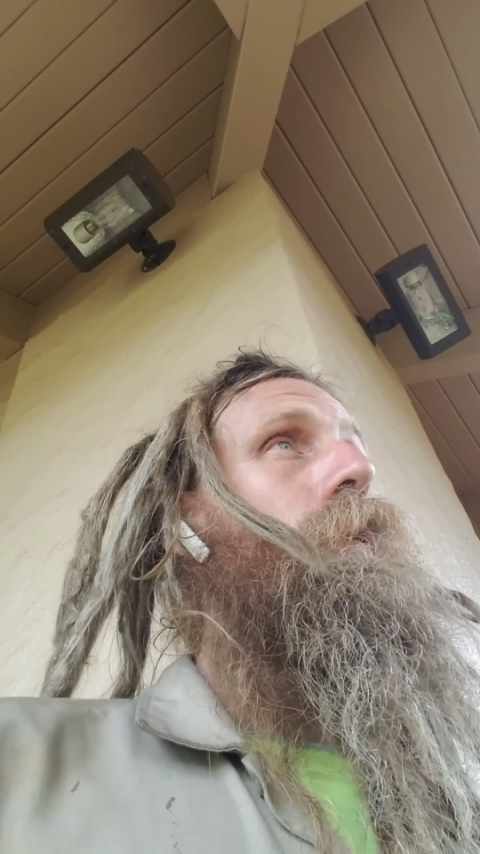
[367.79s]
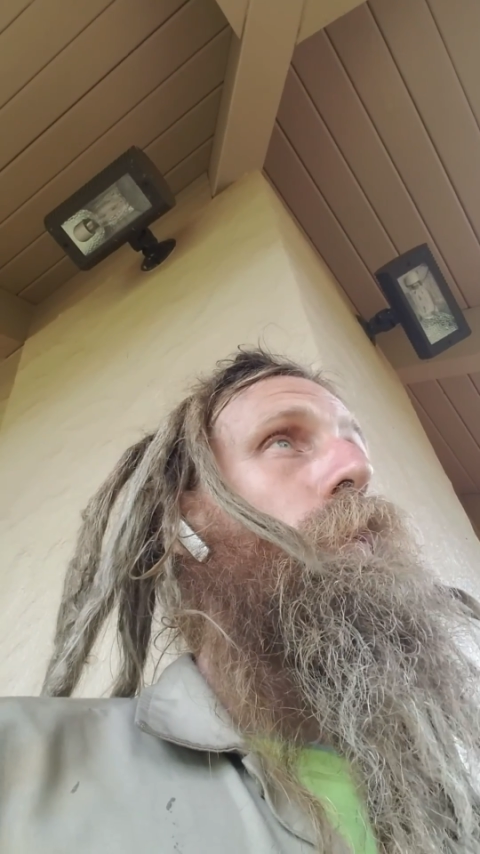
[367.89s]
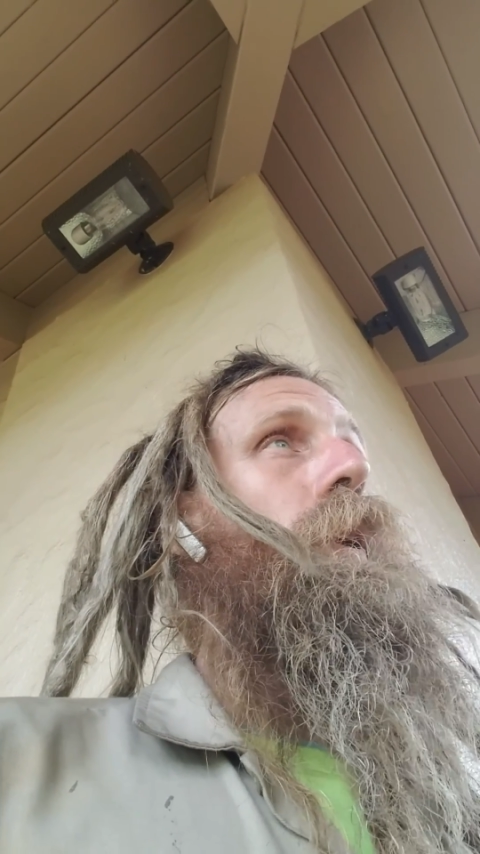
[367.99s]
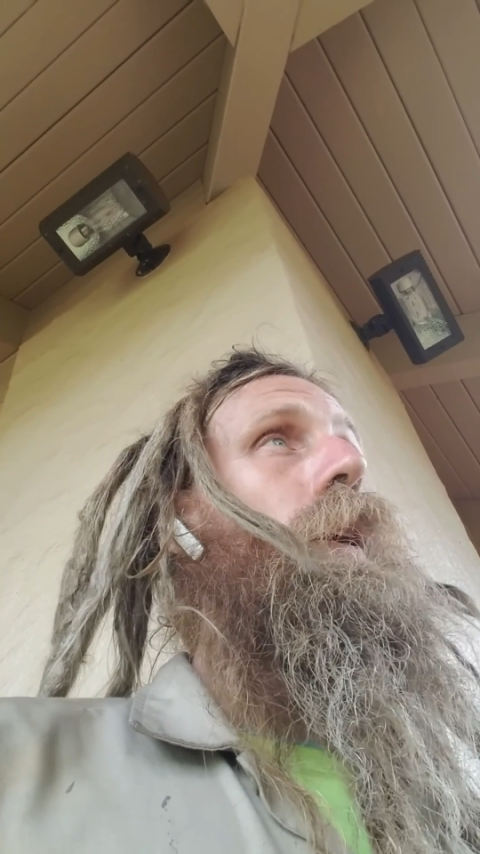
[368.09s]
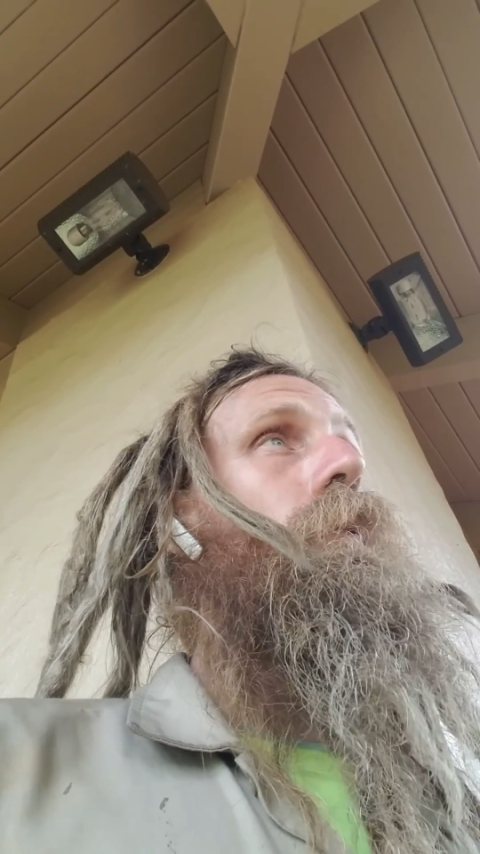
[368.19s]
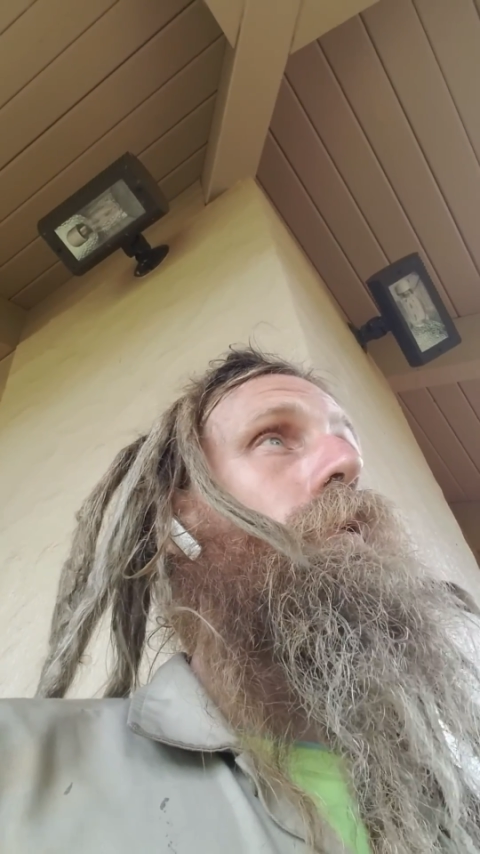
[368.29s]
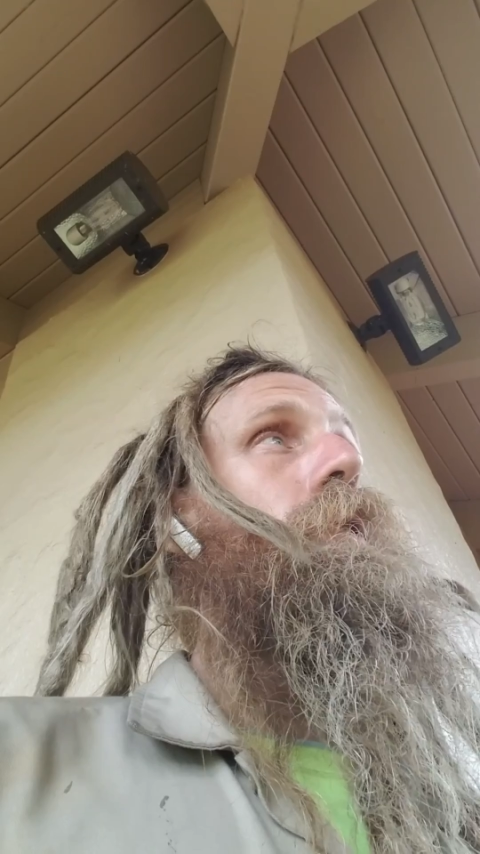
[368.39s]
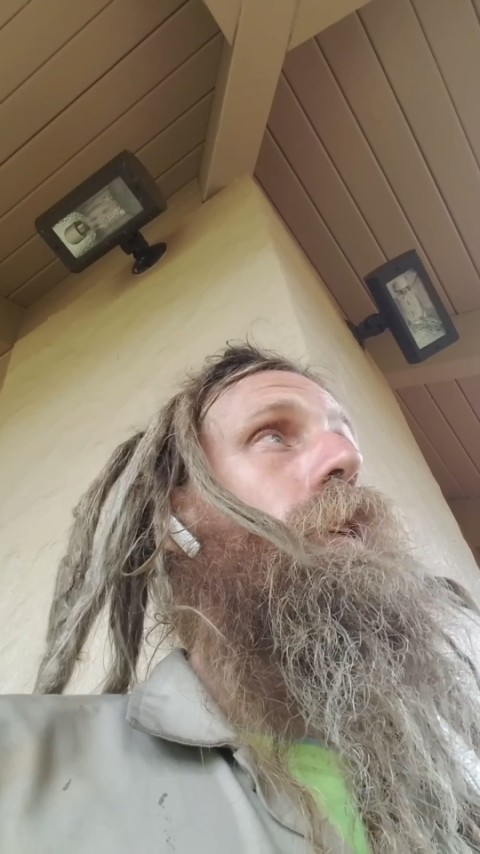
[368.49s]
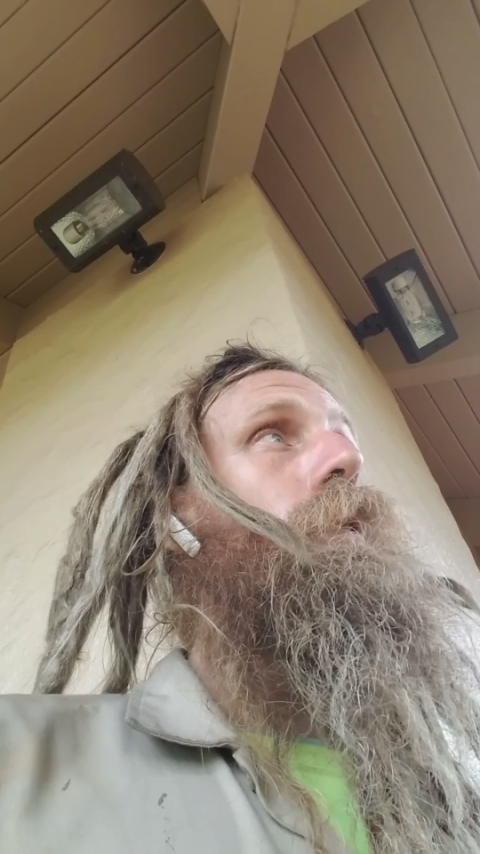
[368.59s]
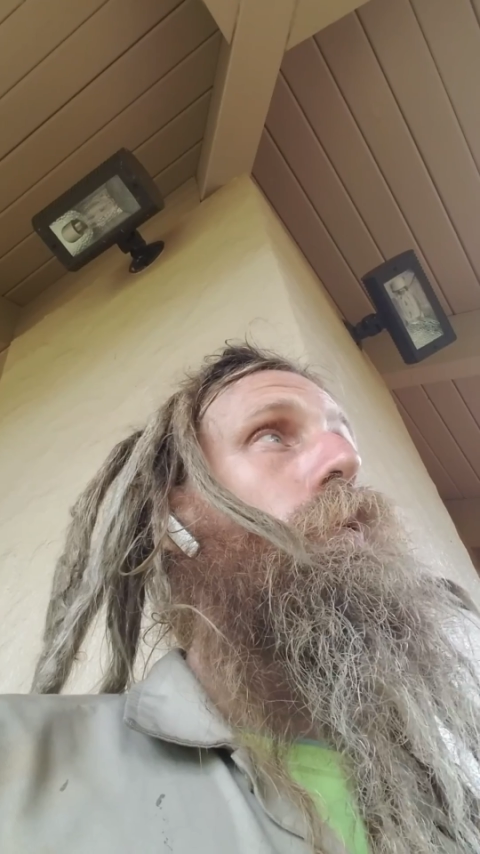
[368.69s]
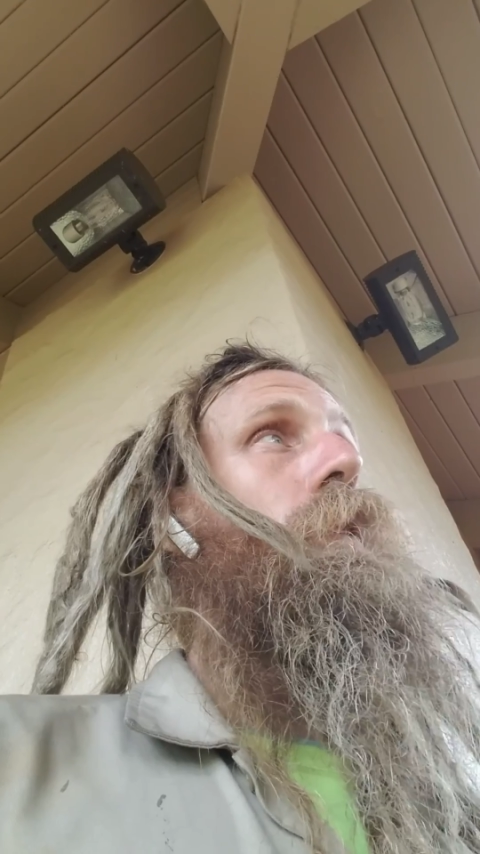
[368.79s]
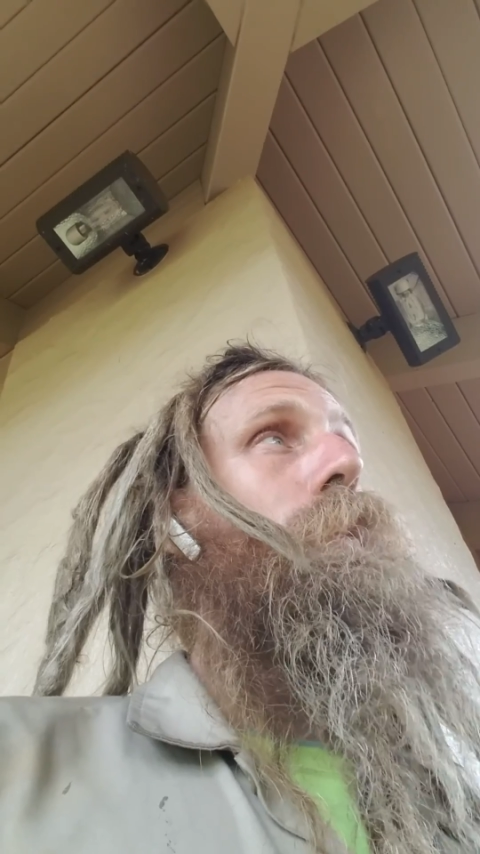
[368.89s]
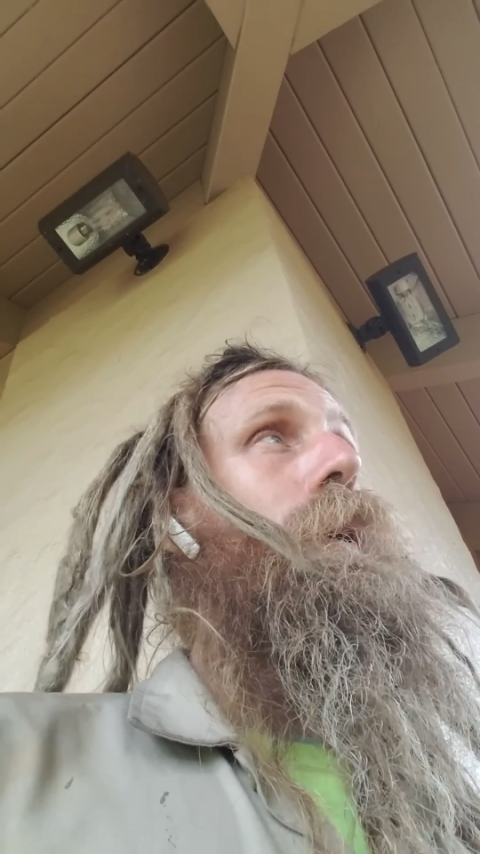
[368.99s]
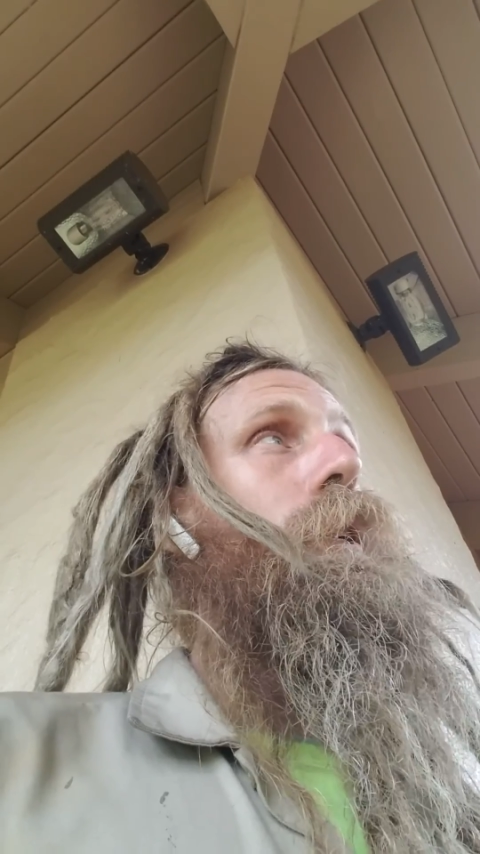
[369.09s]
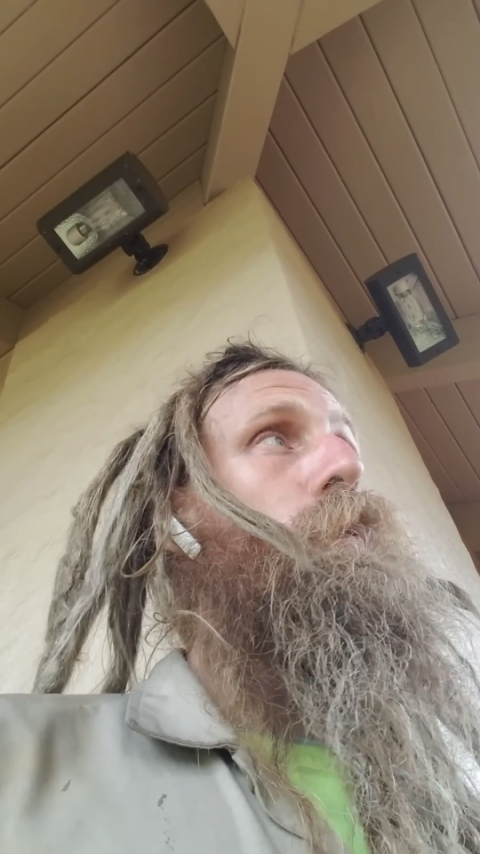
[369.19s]
but every single one of
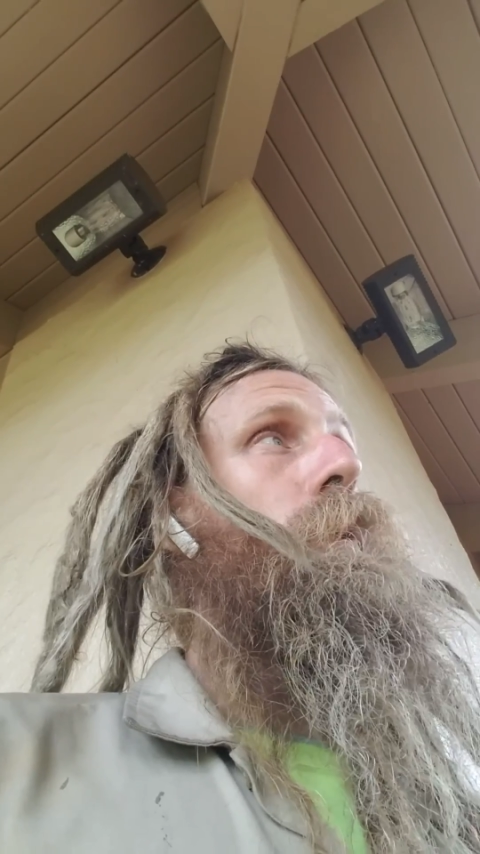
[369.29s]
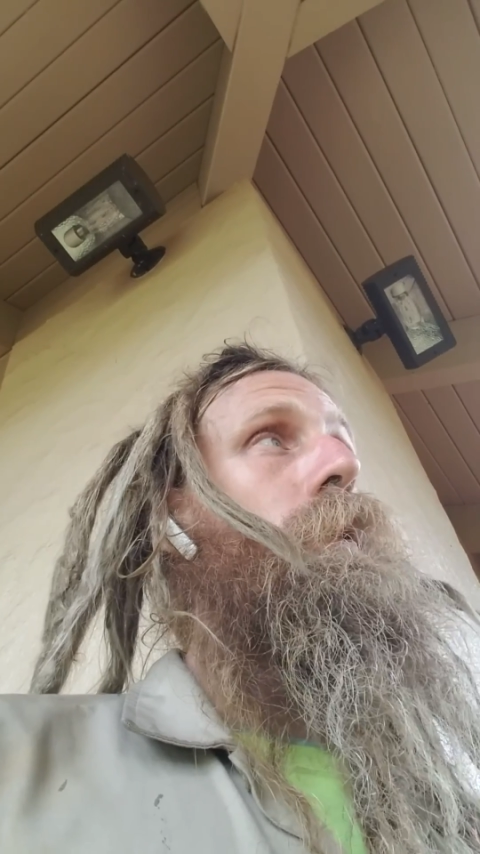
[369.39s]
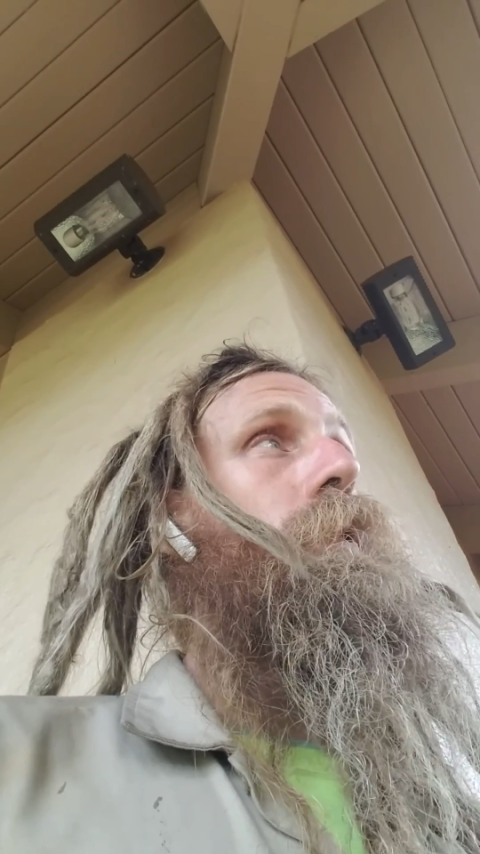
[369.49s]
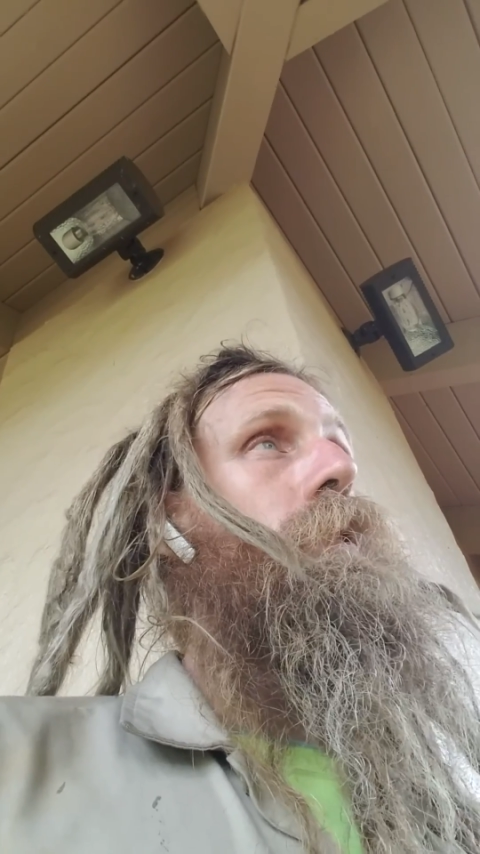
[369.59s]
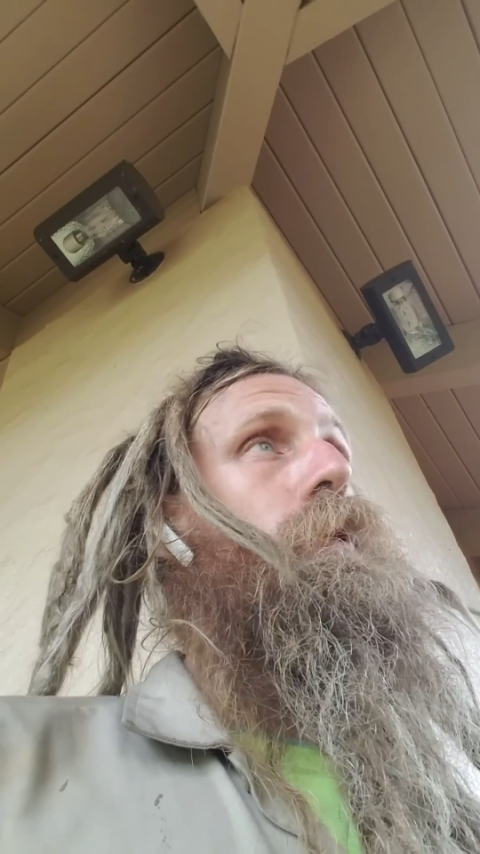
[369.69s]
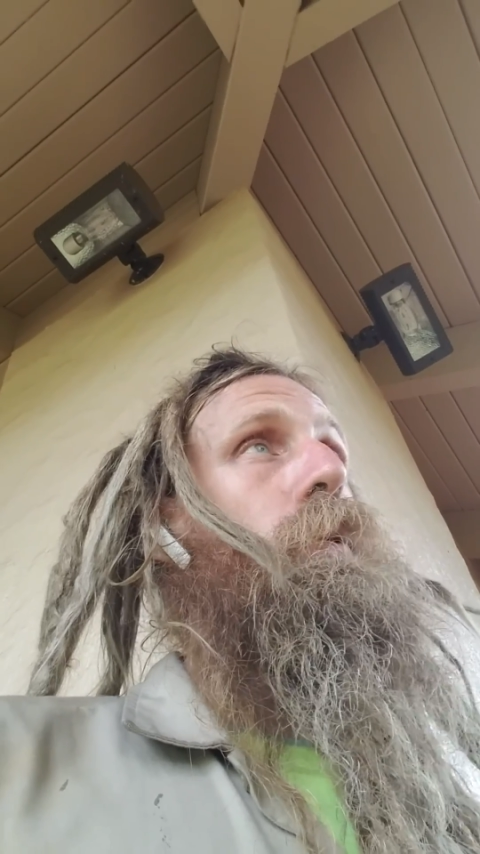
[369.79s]
my experiences